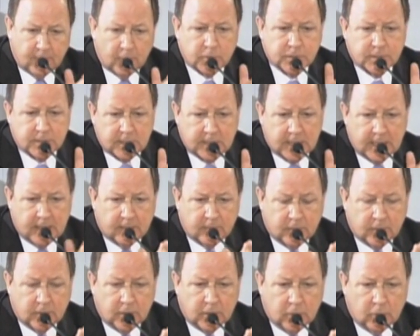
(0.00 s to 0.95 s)
First, that
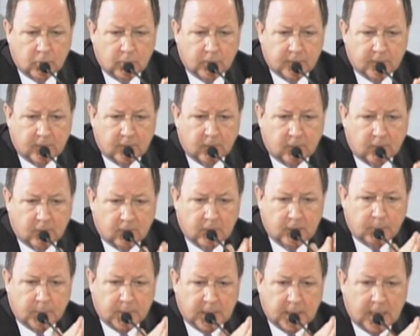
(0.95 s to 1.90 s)
has to do with, as a
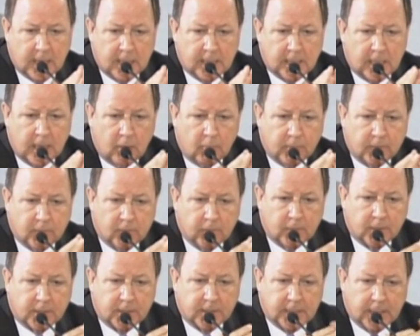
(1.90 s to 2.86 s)
CPA, I always
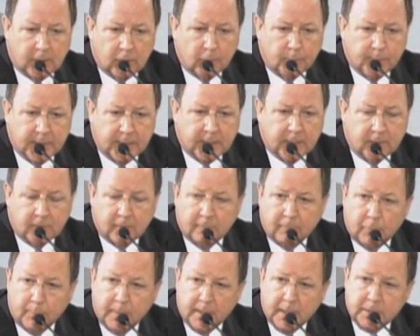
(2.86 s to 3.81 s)
look at the underpinnings
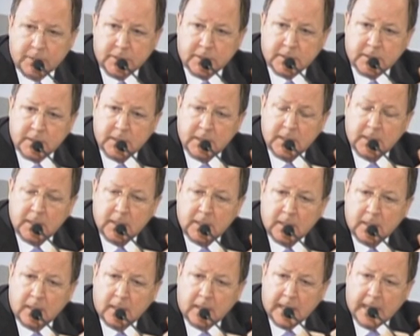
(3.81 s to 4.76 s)
of a budget,
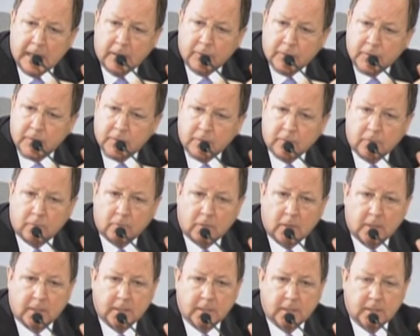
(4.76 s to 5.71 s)
how it's
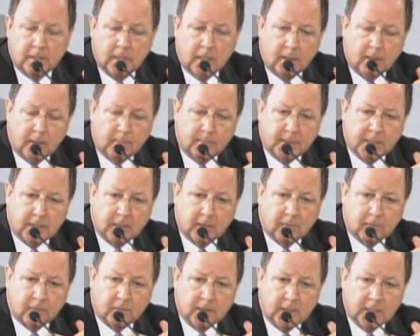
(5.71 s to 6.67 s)
constructed,
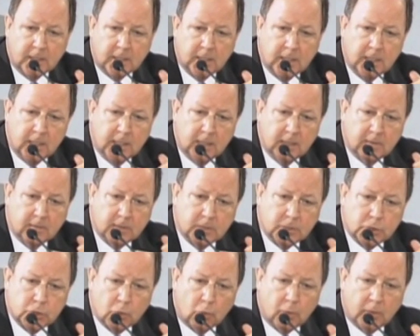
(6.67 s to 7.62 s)
because the
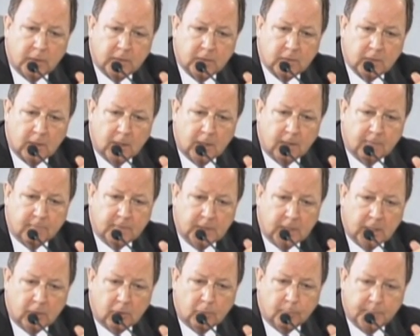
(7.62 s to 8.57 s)
choice of
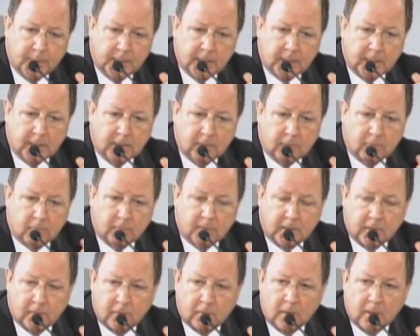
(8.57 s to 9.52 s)
the underpinnings or
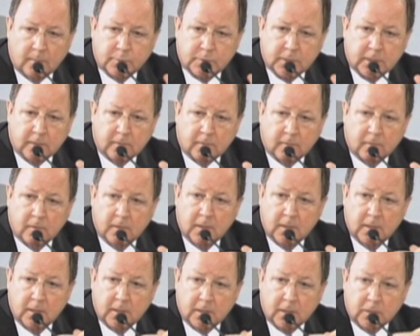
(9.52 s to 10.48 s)
the assumptions
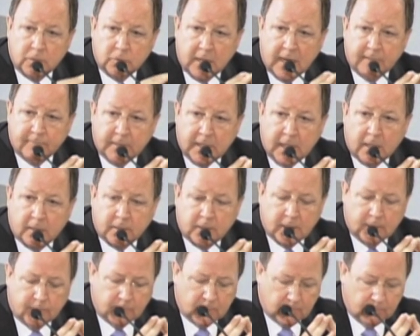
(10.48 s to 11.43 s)
can drive the
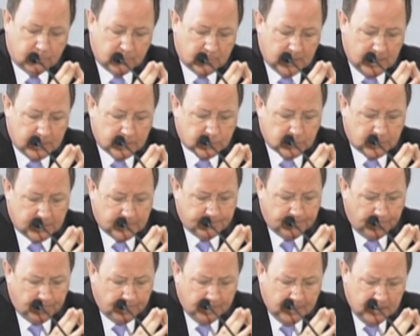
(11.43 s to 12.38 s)
outcome substantially.
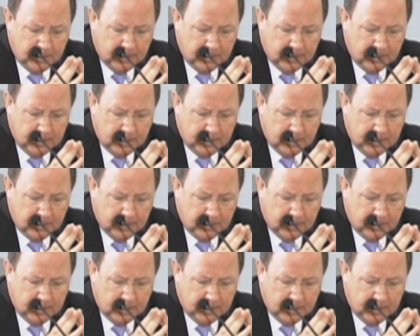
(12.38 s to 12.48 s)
